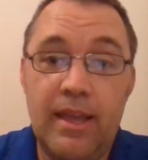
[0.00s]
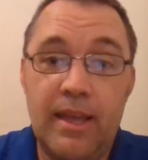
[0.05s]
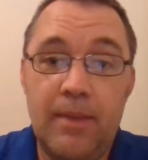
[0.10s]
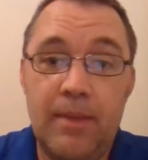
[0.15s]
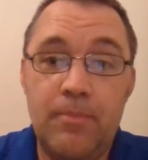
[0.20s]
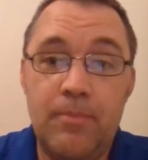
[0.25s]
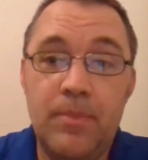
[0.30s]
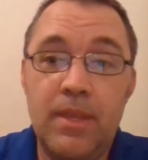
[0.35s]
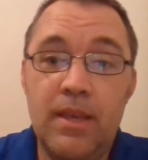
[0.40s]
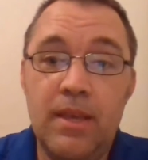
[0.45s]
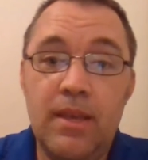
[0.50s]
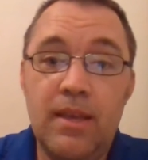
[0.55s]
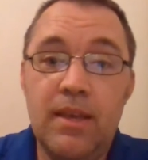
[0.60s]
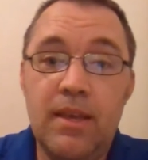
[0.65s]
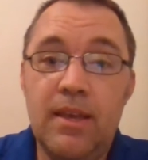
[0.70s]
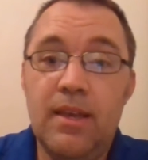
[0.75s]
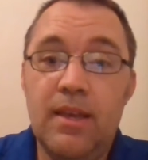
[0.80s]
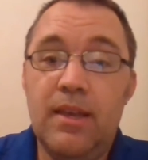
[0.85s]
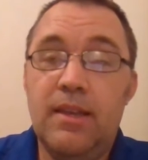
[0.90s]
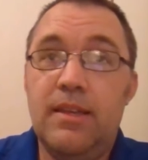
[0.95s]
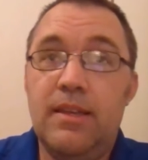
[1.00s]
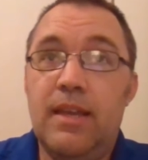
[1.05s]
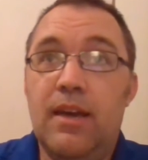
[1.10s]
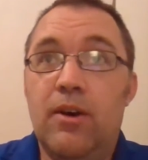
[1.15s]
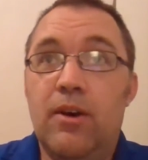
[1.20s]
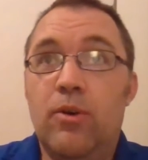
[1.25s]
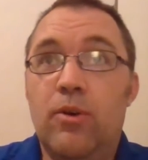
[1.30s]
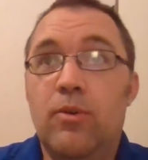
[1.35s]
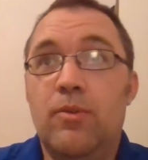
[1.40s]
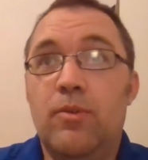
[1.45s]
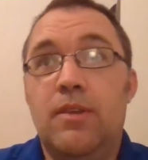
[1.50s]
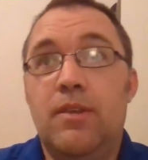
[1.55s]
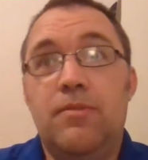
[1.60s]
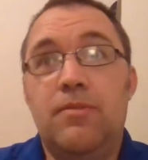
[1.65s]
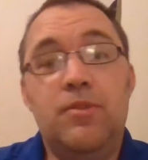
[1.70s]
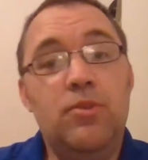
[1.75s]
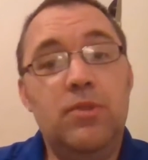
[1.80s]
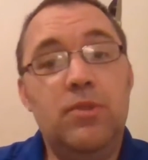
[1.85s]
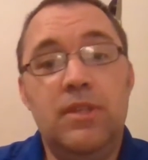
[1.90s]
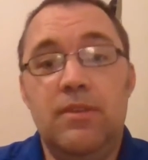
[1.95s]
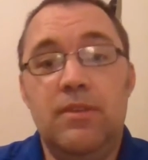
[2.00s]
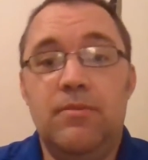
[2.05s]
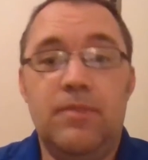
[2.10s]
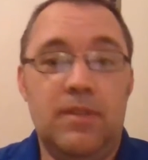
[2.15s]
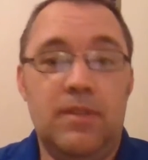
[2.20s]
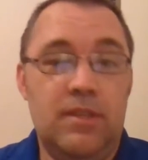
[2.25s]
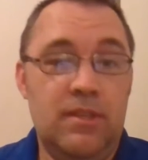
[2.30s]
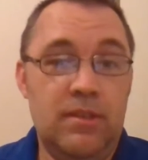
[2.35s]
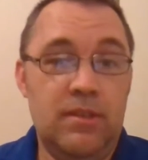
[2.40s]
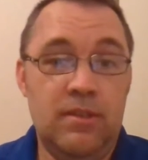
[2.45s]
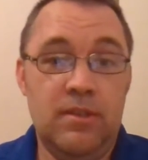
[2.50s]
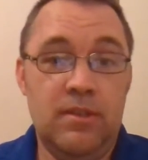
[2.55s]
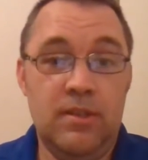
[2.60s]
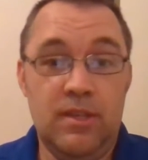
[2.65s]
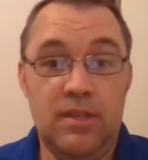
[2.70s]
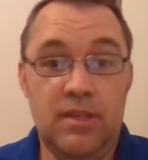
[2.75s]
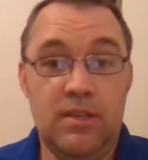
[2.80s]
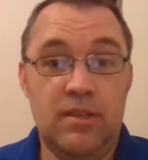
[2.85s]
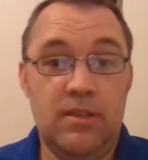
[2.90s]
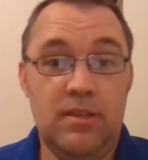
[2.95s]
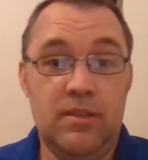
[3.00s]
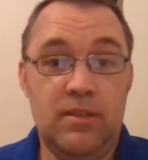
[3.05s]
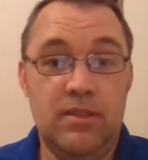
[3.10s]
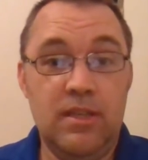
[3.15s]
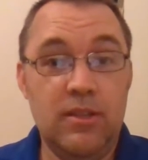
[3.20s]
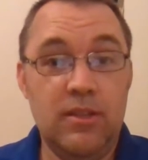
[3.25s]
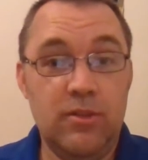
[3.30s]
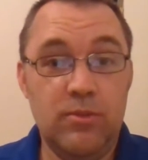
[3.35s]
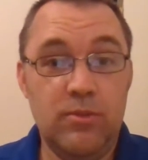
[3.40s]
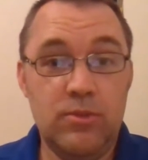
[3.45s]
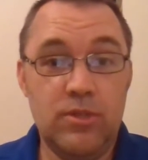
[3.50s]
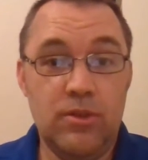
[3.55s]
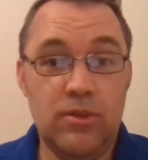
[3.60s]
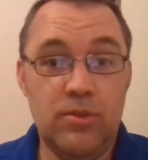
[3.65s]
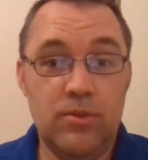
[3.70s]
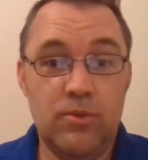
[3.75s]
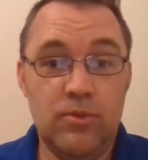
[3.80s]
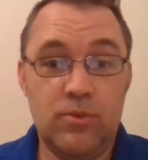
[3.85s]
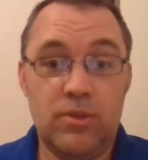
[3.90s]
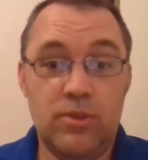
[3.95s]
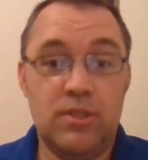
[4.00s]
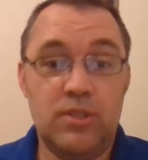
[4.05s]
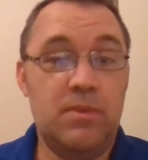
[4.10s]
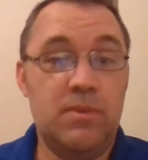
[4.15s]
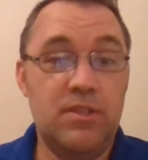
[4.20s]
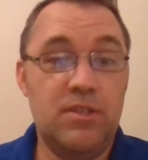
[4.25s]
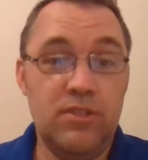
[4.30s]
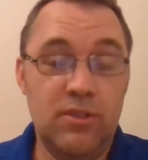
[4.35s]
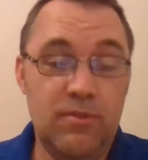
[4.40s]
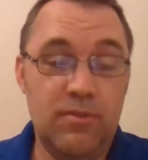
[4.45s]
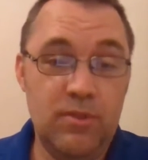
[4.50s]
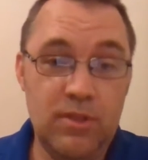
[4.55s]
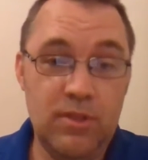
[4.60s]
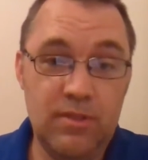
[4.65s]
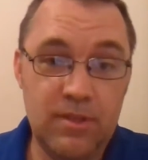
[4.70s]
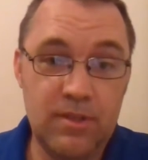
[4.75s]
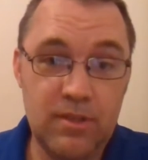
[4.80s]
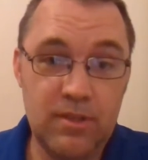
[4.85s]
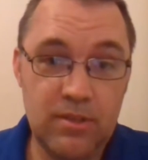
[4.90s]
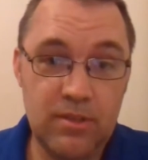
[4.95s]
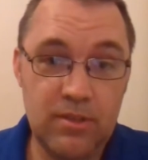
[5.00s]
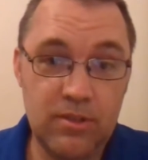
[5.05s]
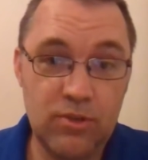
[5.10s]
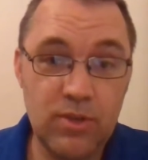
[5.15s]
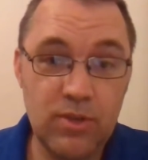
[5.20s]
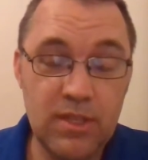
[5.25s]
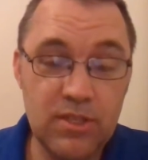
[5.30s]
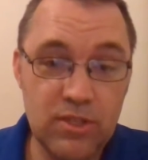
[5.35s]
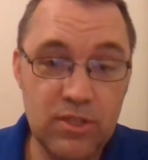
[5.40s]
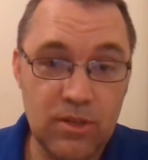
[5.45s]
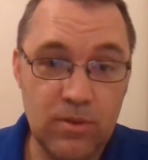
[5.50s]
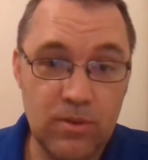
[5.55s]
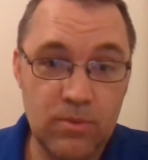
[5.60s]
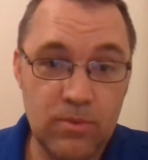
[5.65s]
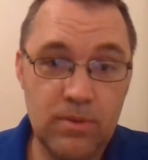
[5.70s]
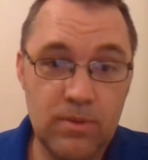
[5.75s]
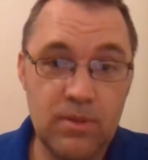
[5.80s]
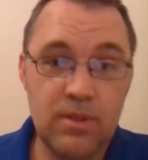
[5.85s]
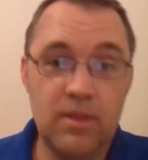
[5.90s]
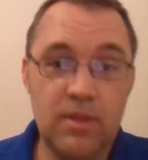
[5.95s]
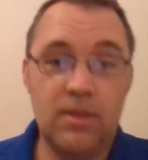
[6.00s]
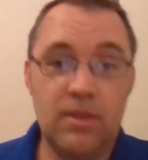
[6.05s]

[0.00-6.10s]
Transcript: I am. Now, if you live in a yellow zone, or especially if you live in a green zone,